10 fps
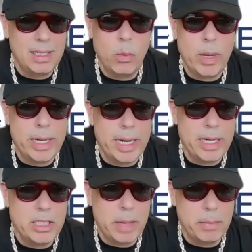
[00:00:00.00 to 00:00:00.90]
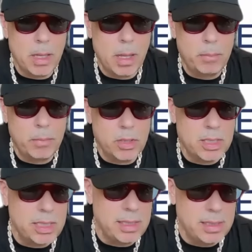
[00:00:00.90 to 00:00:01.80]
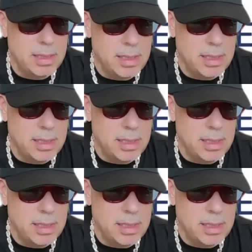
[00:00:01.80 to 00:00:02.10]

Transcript: way that it shaped up, because he's